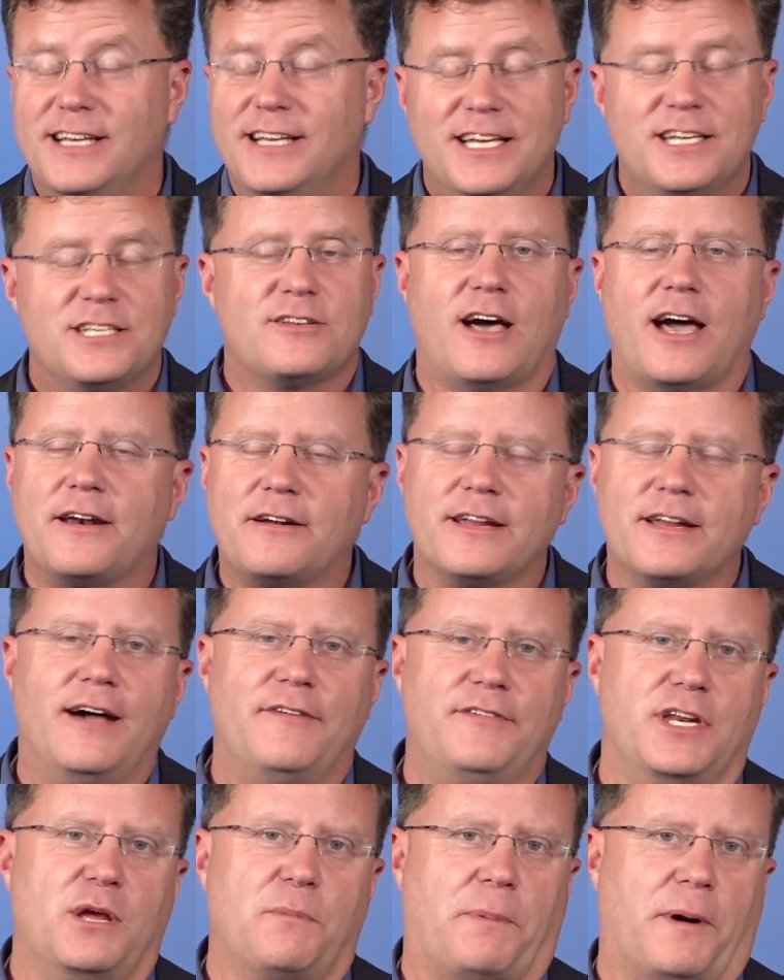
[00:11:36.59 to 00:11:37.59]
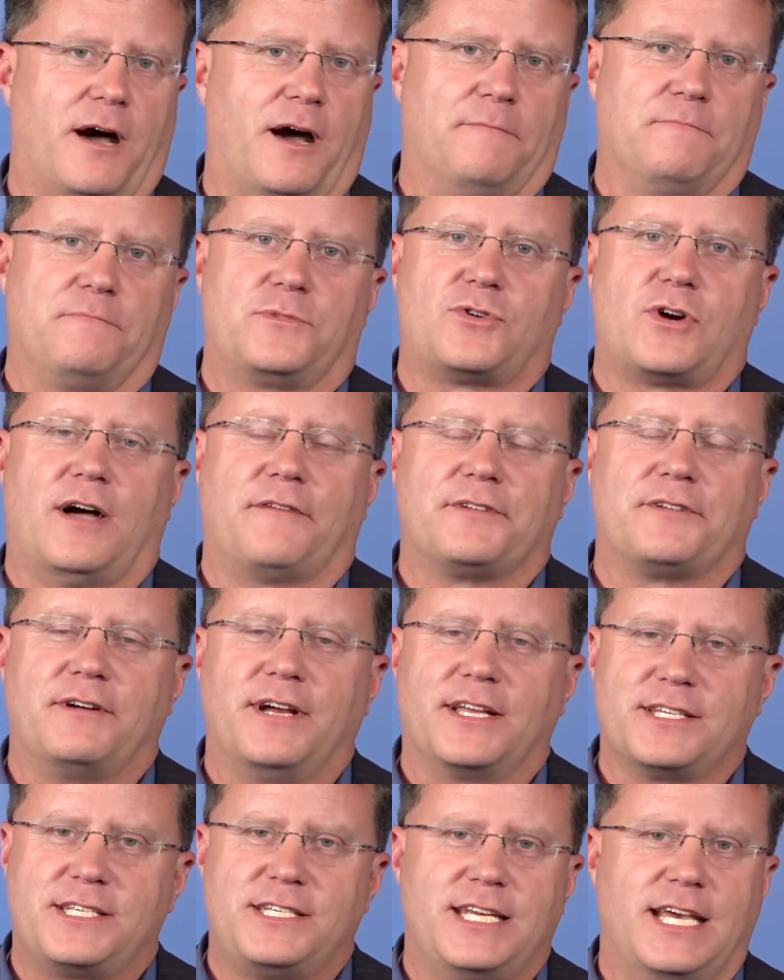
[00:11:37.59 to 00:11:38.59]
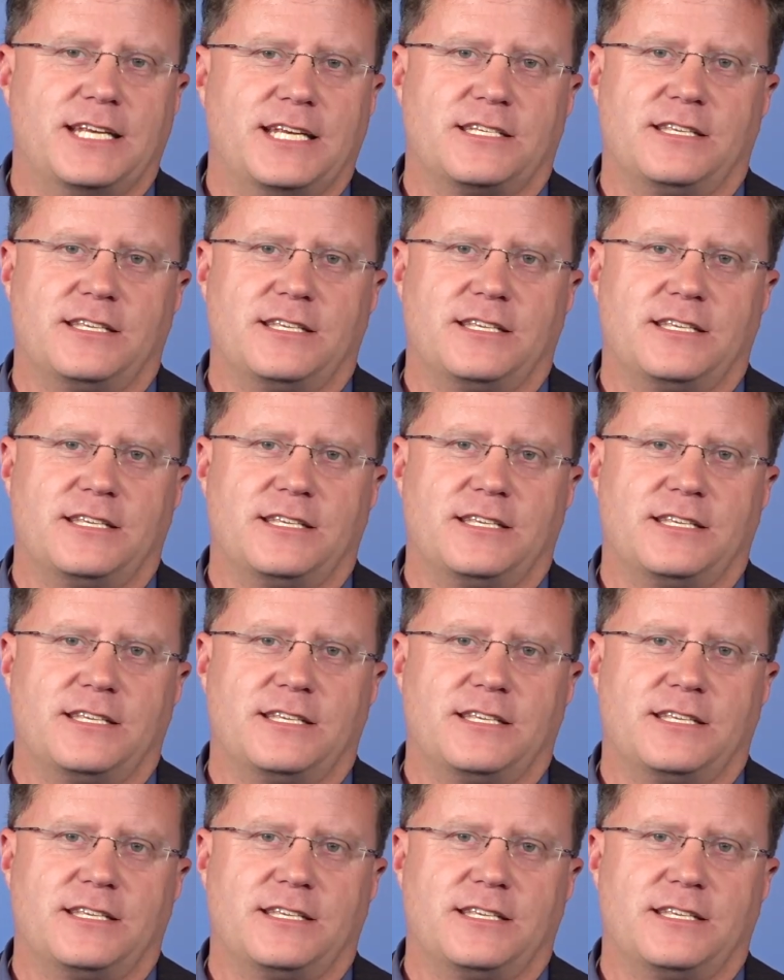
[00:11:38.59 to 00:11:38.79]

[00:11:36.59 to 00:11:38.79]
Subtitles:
So I don't have any problem traveling around the state,